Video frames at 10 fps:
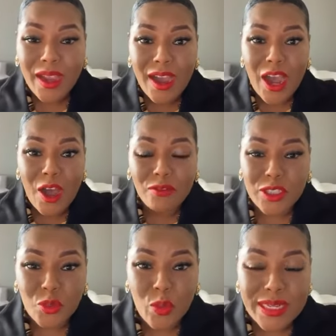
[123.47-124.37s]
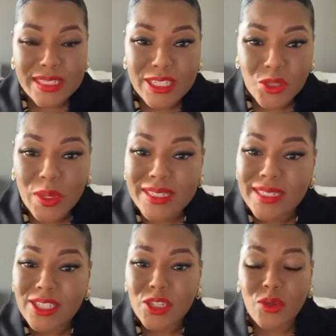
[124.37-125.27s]
of
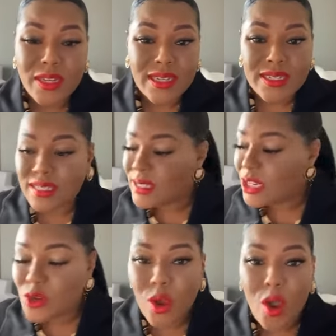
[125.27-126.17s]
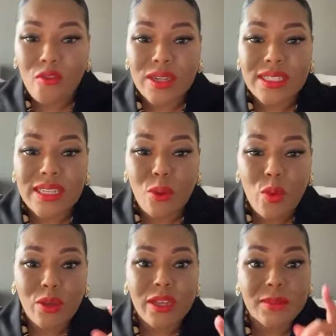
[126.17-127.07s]
2022. Good to see you, Overseer
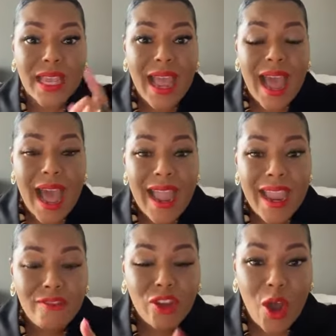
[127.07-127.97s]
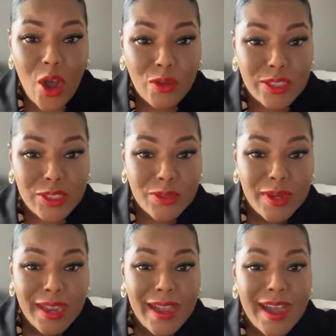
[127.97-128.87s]
Williams. I have called
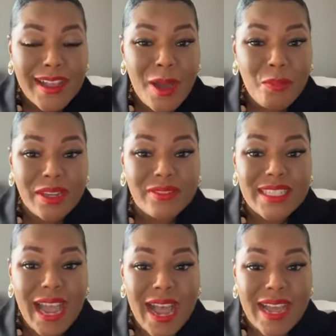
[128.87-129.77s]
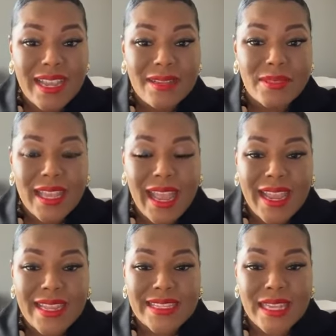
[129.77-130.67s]
you a couple of times
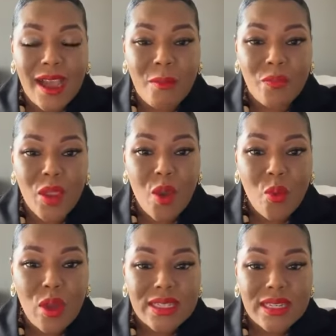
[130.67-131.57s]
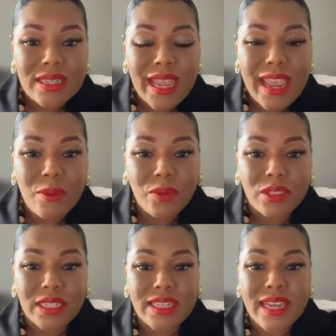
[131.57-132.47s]
and wasn't able
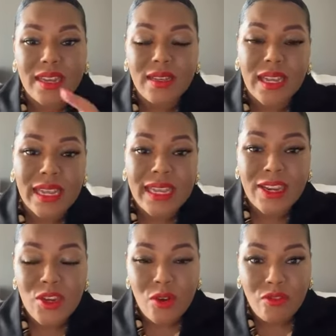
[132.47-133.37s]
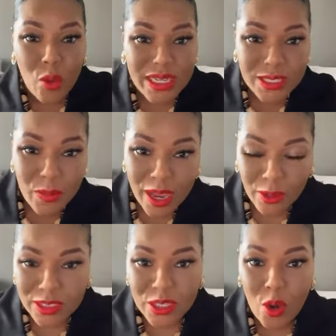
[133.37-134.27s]
to get in your
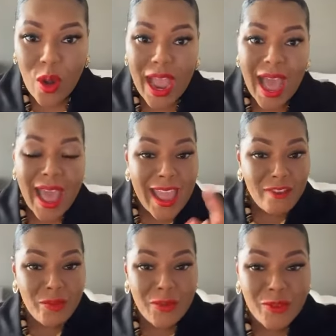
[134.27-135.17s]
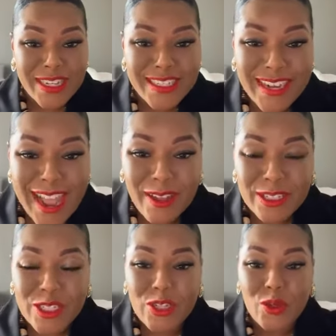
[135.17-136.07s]
voicemail. So I have been reaching
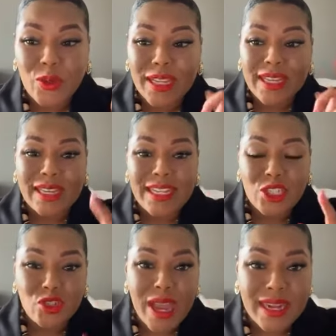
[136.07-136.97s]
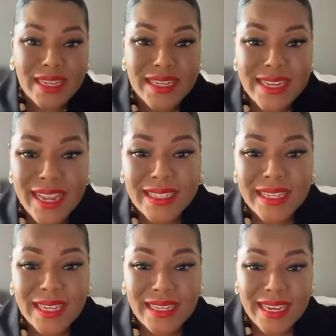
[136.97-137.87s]
out to you. Let's try to
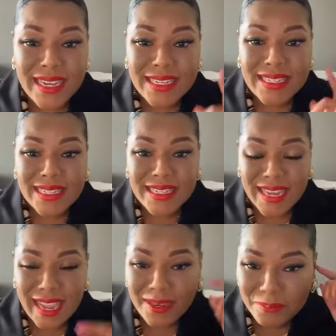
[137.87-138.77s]
connect again today.